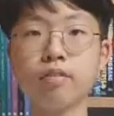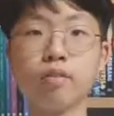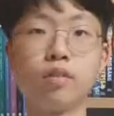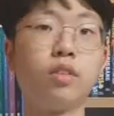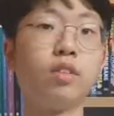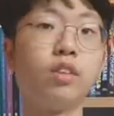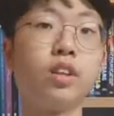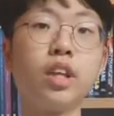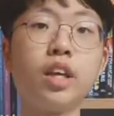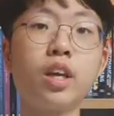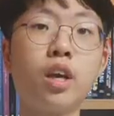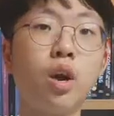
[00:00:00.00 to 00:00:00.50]

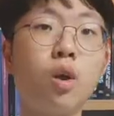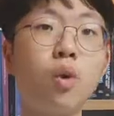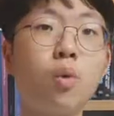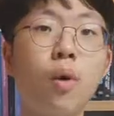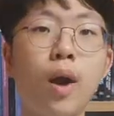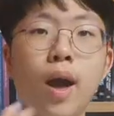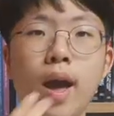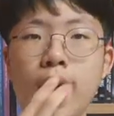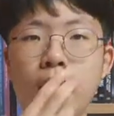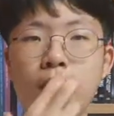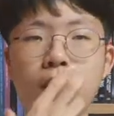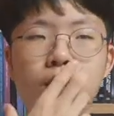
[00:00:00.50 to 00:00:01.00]
Leo
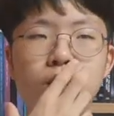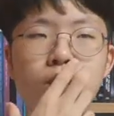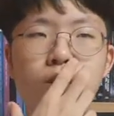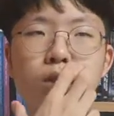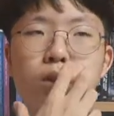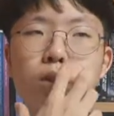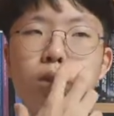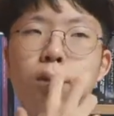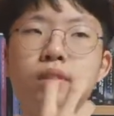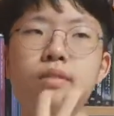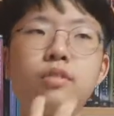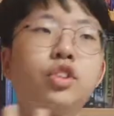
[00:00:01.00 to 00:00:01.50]

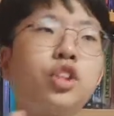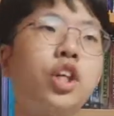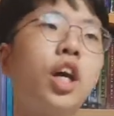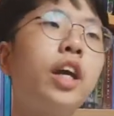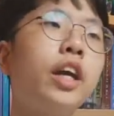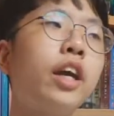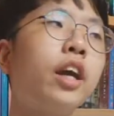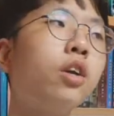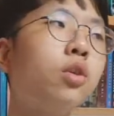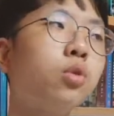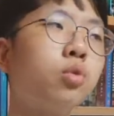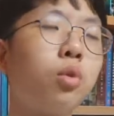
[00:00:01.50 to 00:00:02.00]
and
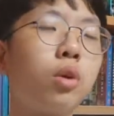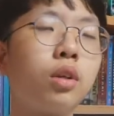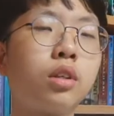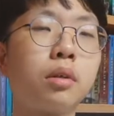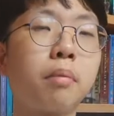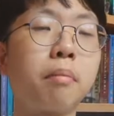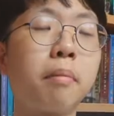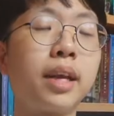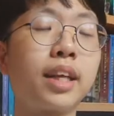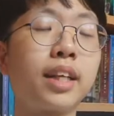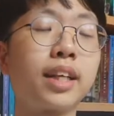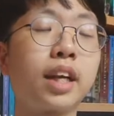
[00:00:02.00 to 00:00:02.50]
Jaya, who are the
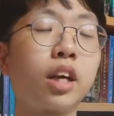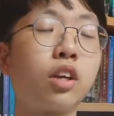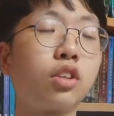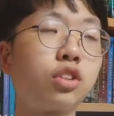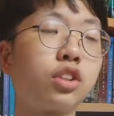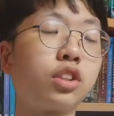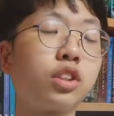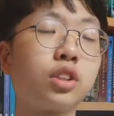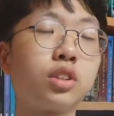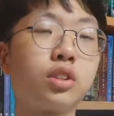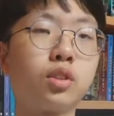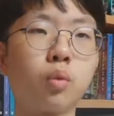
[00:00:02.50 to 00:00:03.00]
main
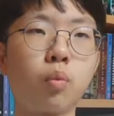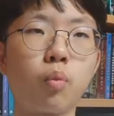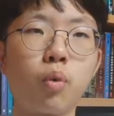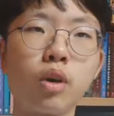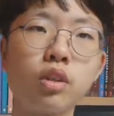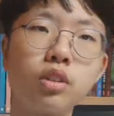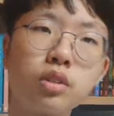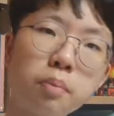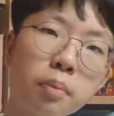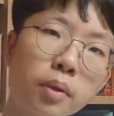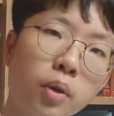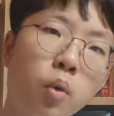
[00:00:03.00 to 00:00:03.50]
characters in The
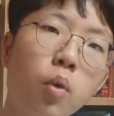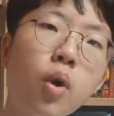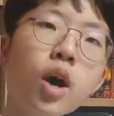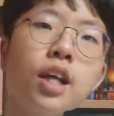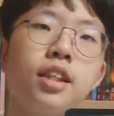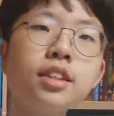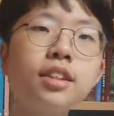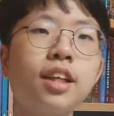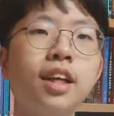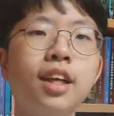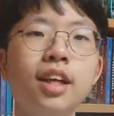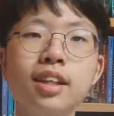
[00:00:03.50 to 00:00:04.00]
Wells
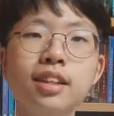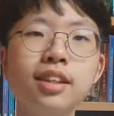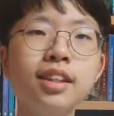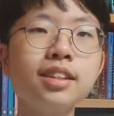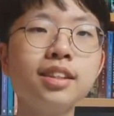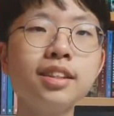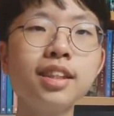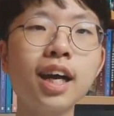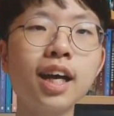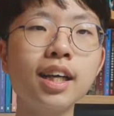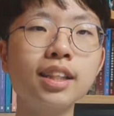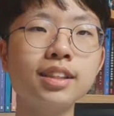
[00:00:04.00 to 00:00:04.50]
Bequest,
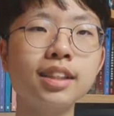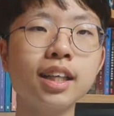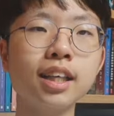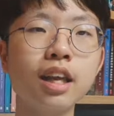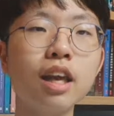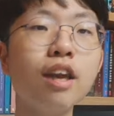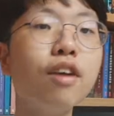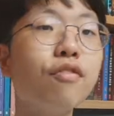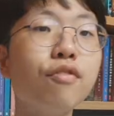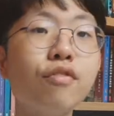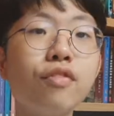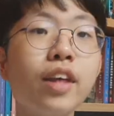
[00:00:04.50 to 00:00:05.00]
decides that
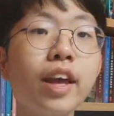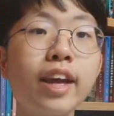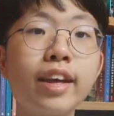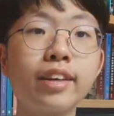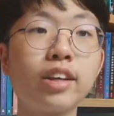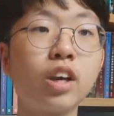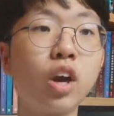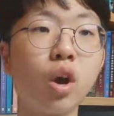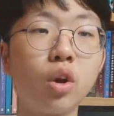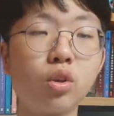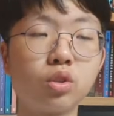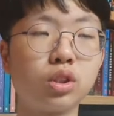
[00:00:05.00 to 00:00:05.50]
if they
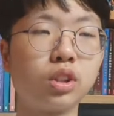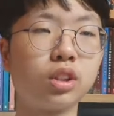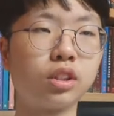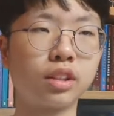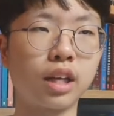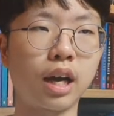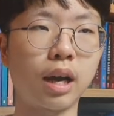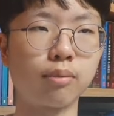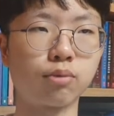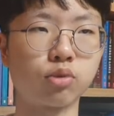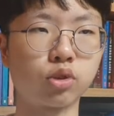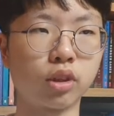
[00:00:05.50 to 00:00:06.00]
go to the
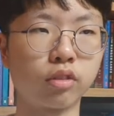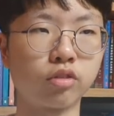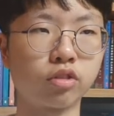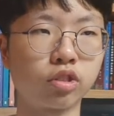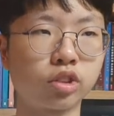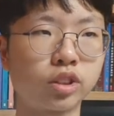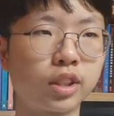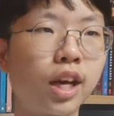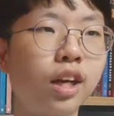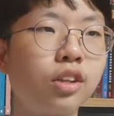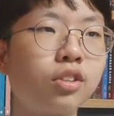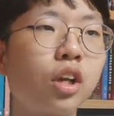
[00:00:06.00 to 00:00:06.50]
time
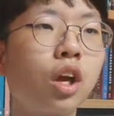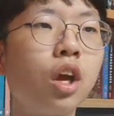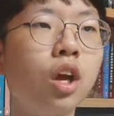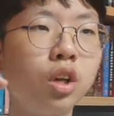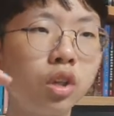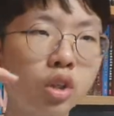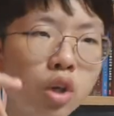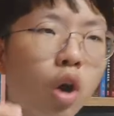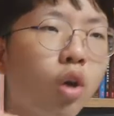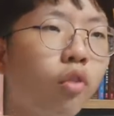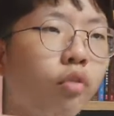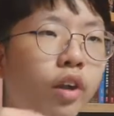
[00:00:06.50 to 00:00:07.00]
traveler's house,
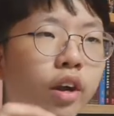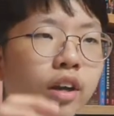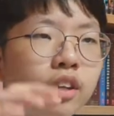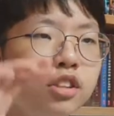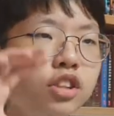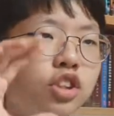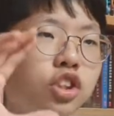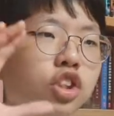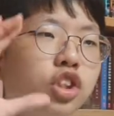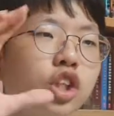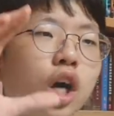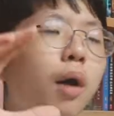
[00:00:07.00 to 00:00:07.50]
go there and
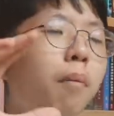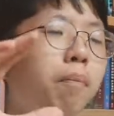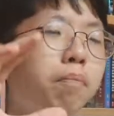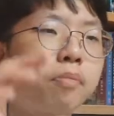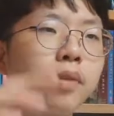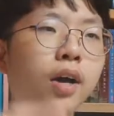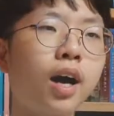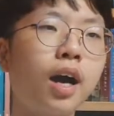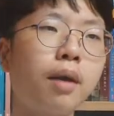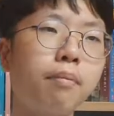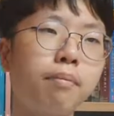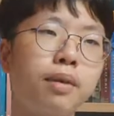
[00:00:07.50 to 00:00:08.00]
stop
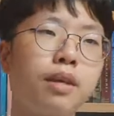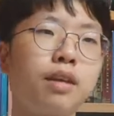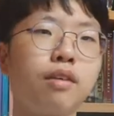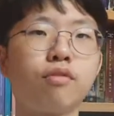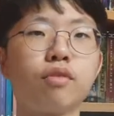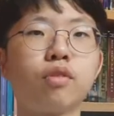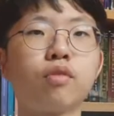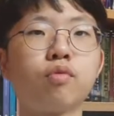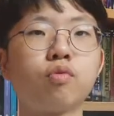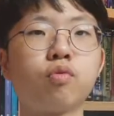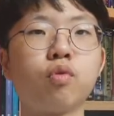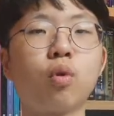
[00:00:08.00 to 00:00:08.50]
time
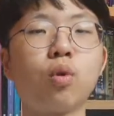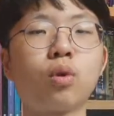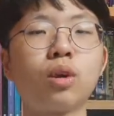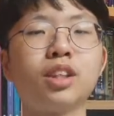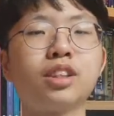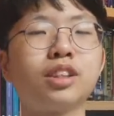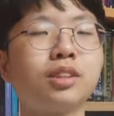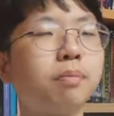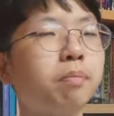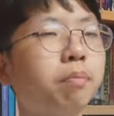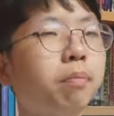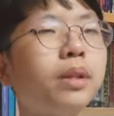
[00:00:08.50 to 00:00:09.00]
even for a
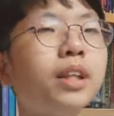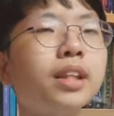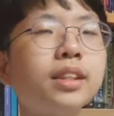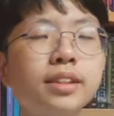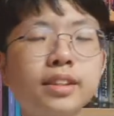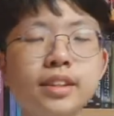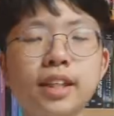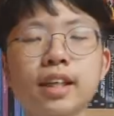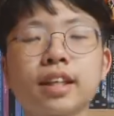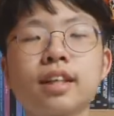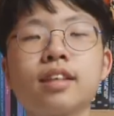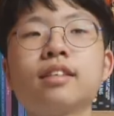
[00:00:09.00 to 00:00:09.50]
split
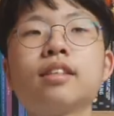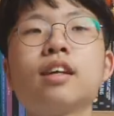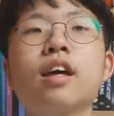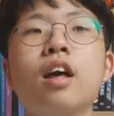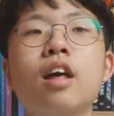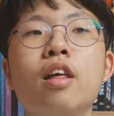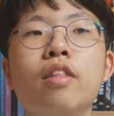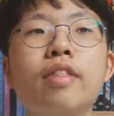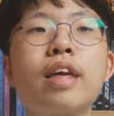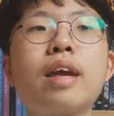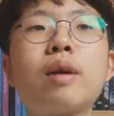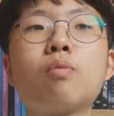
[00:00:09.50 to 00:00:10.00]
second,
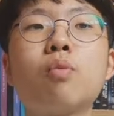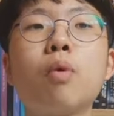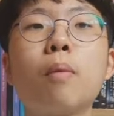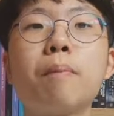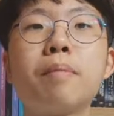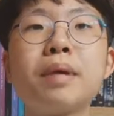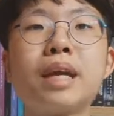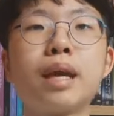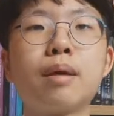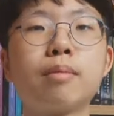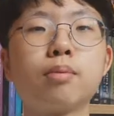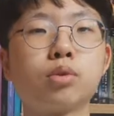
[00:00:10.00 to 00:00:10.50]
they will
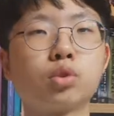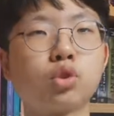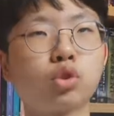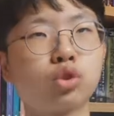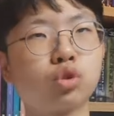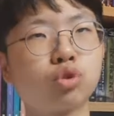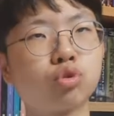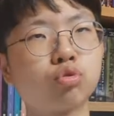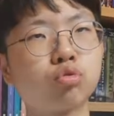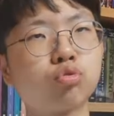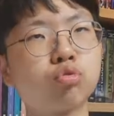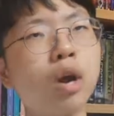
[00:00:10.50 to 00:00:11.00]
be able to
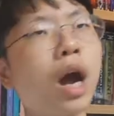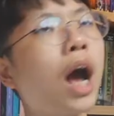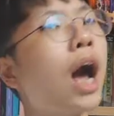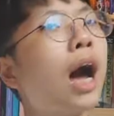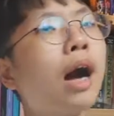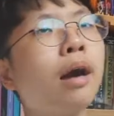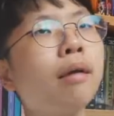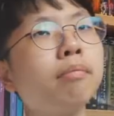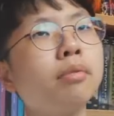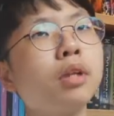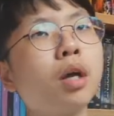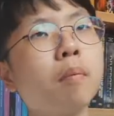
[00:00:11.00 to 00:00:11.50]

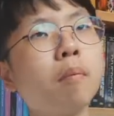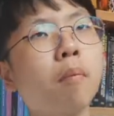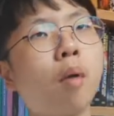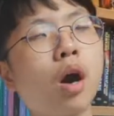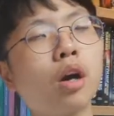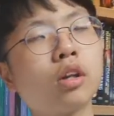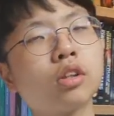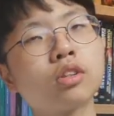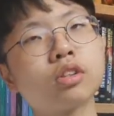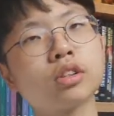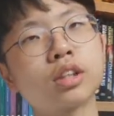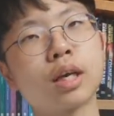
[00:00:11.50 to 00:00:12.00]
grab the
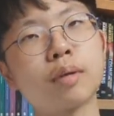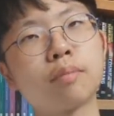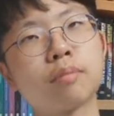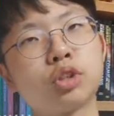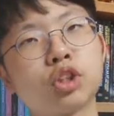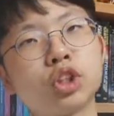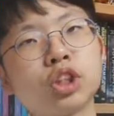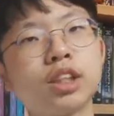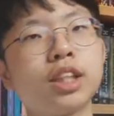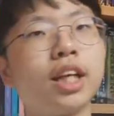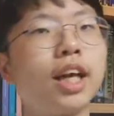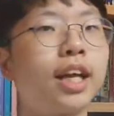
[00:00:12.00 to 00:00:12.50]
model time
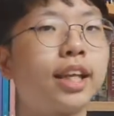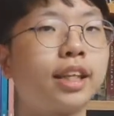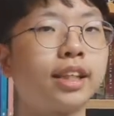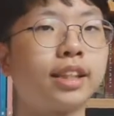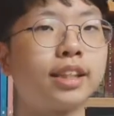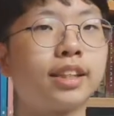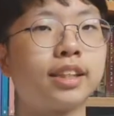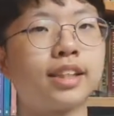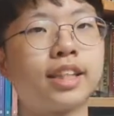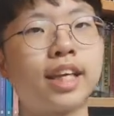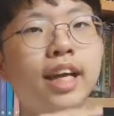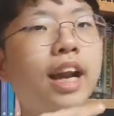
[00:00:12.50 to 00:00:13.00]
machine and
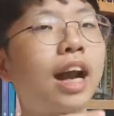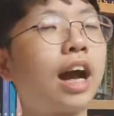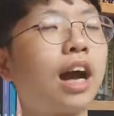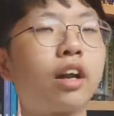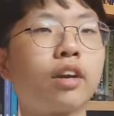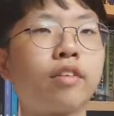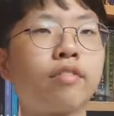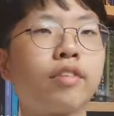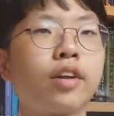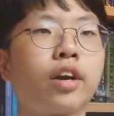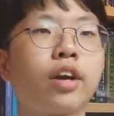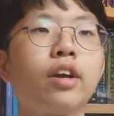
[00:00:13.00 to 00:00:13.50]
get
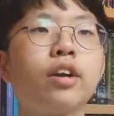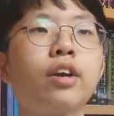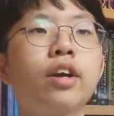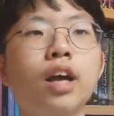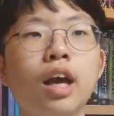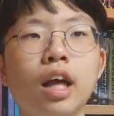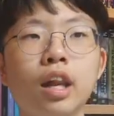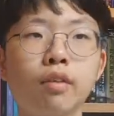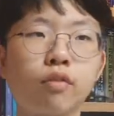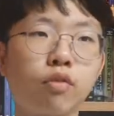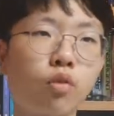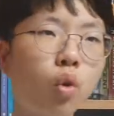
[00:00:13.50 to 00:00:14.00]
out of there.
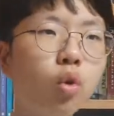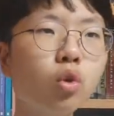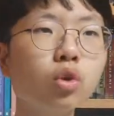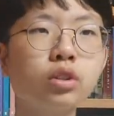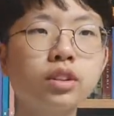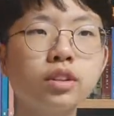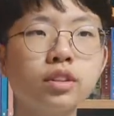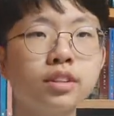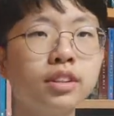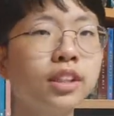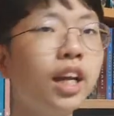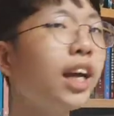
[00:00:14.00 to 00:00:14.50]
And of
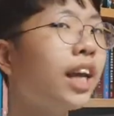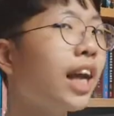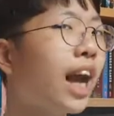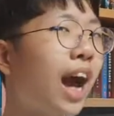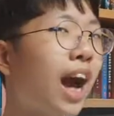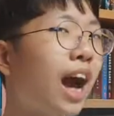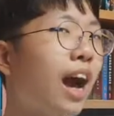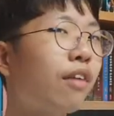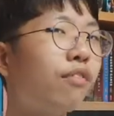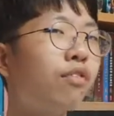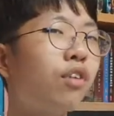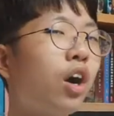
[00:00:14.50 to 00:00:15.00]
course, they
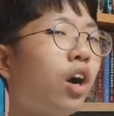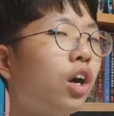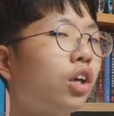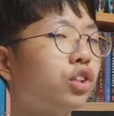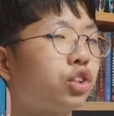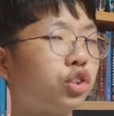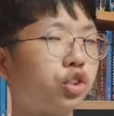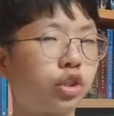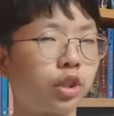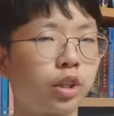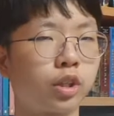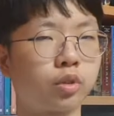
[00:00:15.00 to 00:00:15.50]
have a
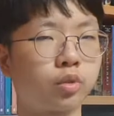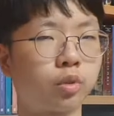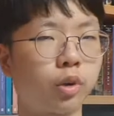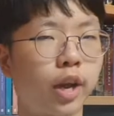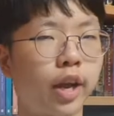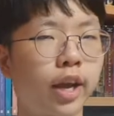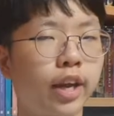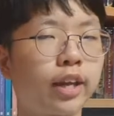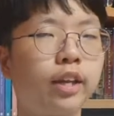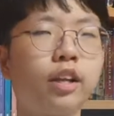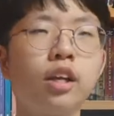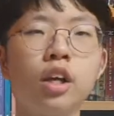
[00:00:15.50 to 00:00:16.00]
shrink
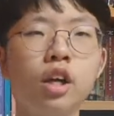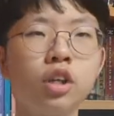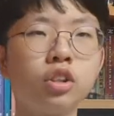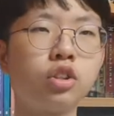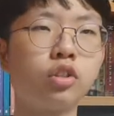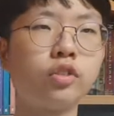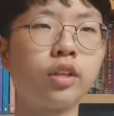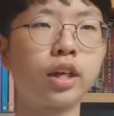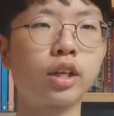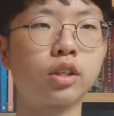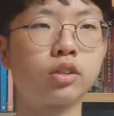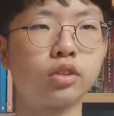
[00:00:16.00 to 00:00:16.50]
ray. So
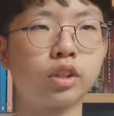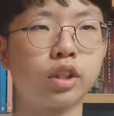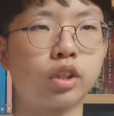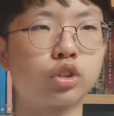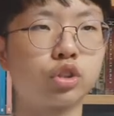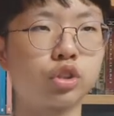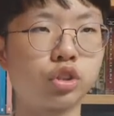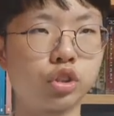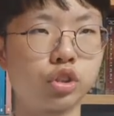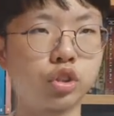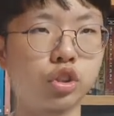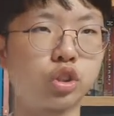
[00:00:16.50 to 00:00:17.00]
they could
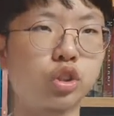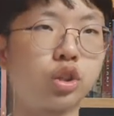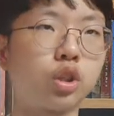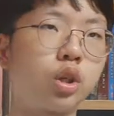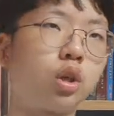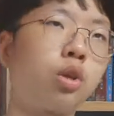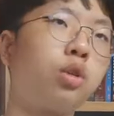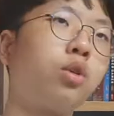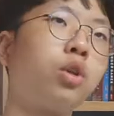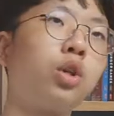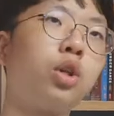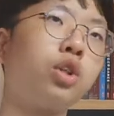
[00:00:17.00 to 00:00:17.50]
literally just, you
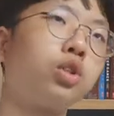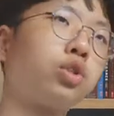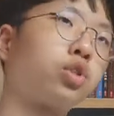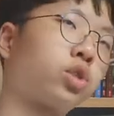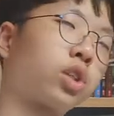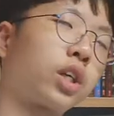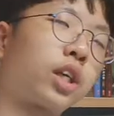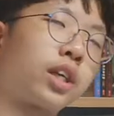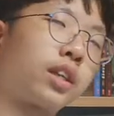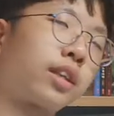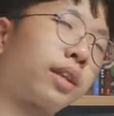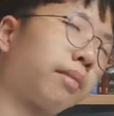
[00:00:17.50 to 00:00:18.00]
know,
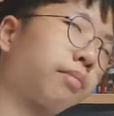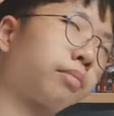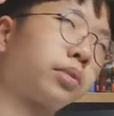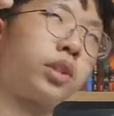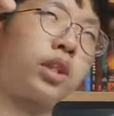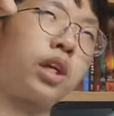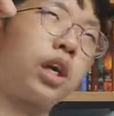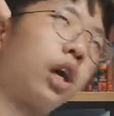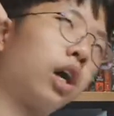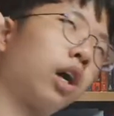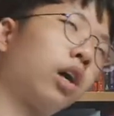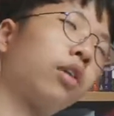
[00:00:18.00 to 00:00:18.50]
shrink
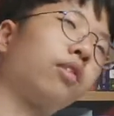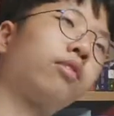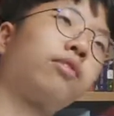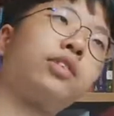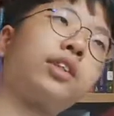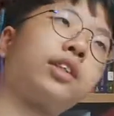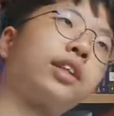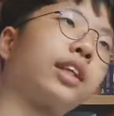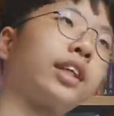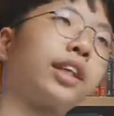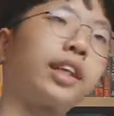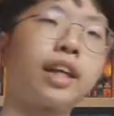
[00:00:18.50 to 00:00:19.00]
themselves
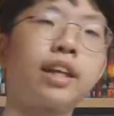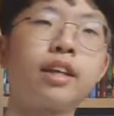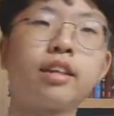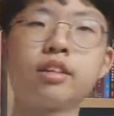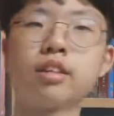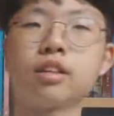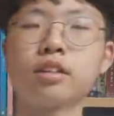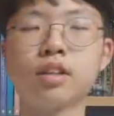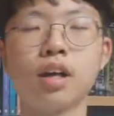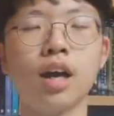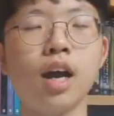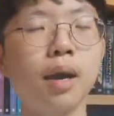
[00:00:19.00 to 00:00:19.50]
and then get in
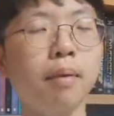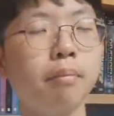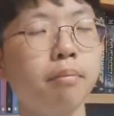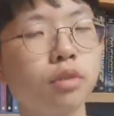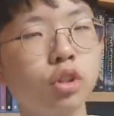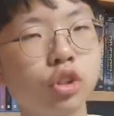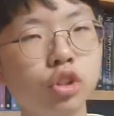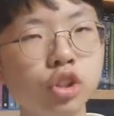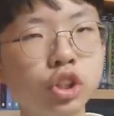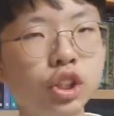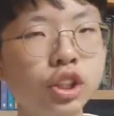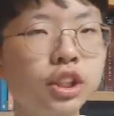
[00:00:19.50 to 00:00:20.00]
the time
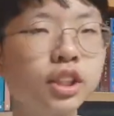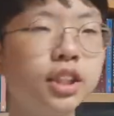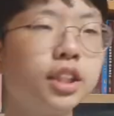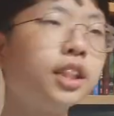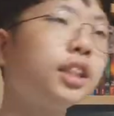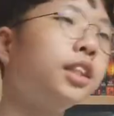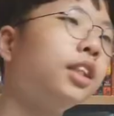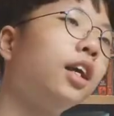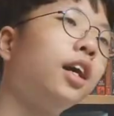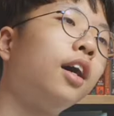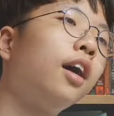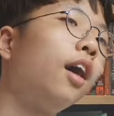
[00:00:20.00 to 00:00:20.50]
machine